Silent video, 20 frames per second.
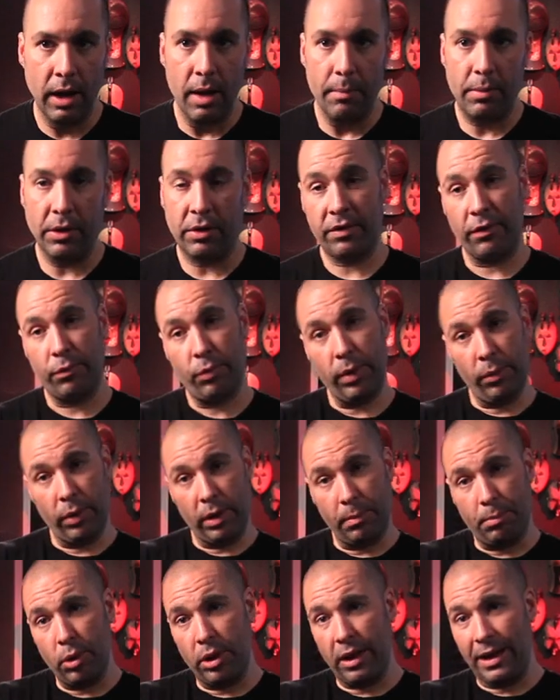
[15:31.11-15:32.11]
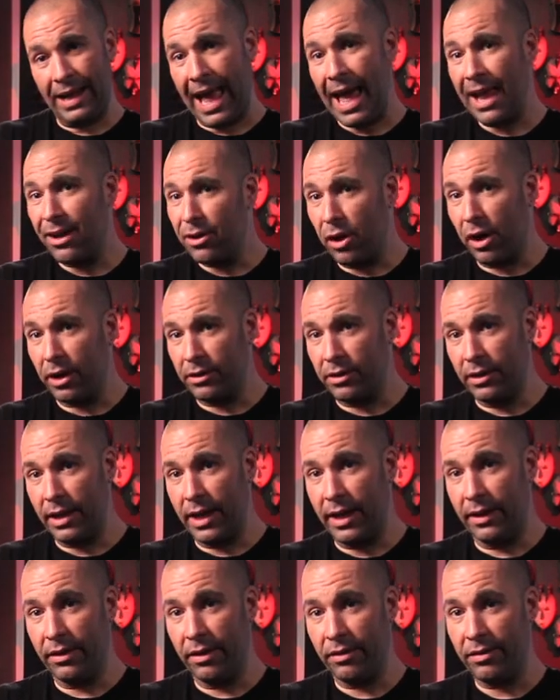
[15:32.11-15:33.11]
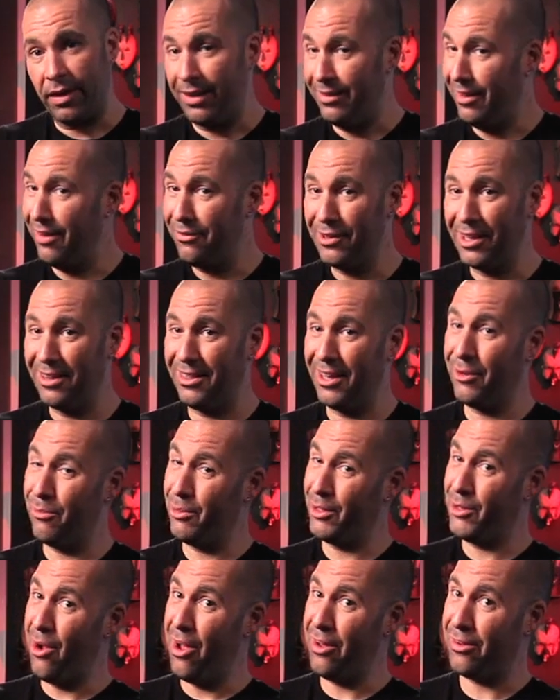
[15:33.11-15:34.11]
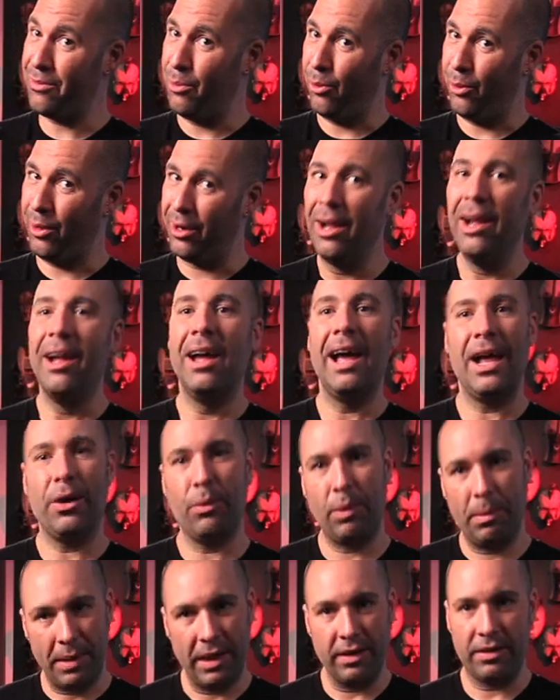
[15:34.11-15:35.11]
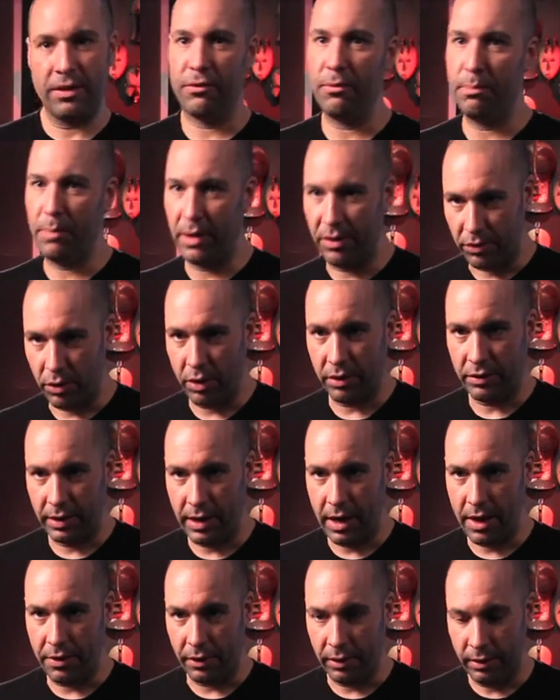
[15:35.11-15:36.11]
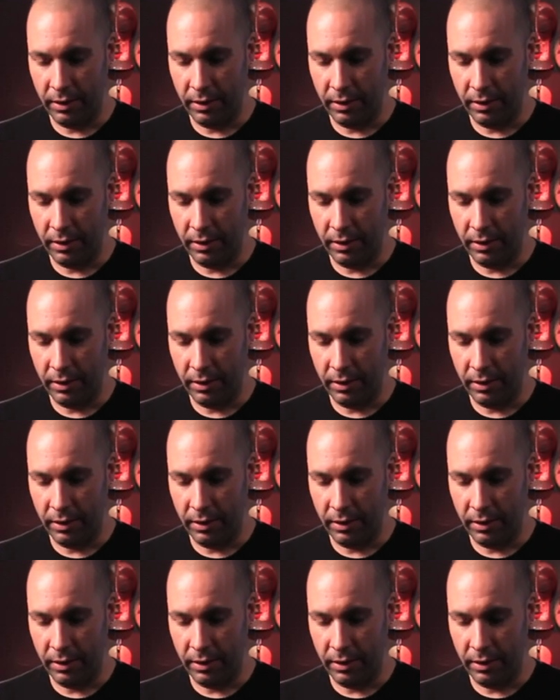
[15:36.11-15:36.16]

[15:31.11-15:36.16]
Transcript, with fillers: Because if we were to put an analog delay in this, I definitely think it would cost more, and it would be a different beast altogether.